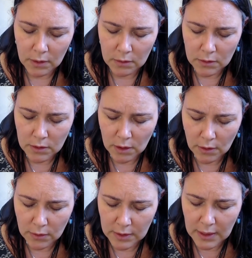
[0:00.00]

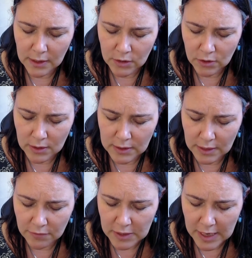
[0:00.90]
So yes, you can
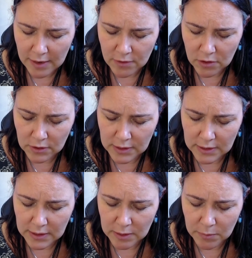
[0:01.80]
definitely have a
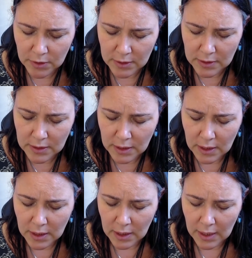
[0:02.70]
contact experience.
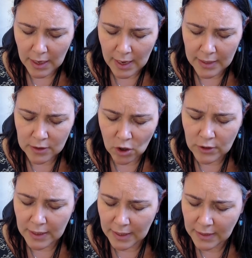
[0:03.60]
And
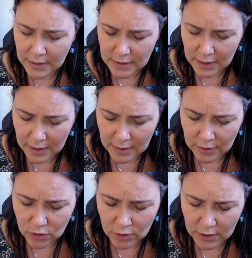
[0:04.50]
on any
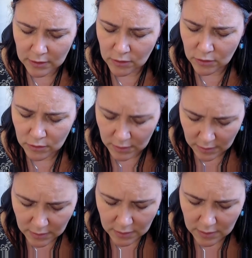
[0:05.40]
day, you can do
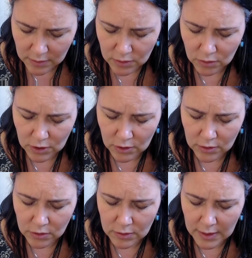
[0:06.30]
this. It's not
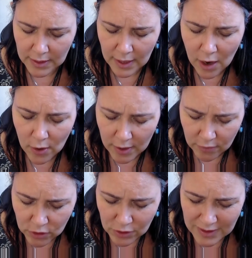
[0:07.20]
only today.
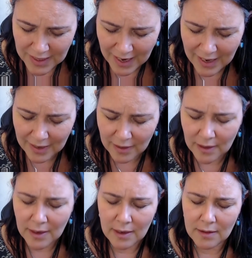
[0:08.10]
However,
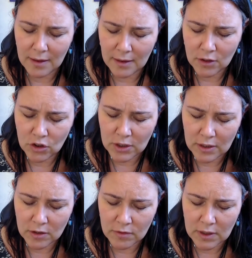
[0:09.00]
today, the energy
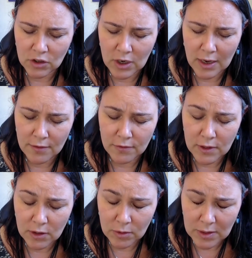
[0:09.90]
is of such a high
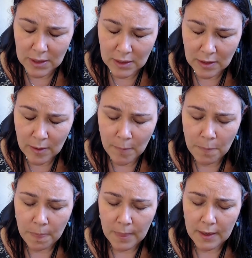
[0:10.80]
frequency
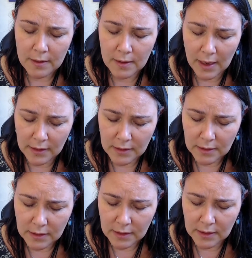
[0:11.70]
that
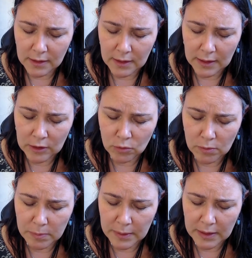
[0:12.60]
it
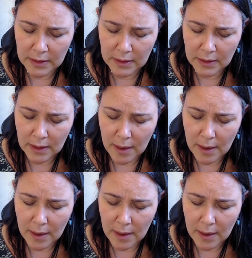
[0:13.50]
will be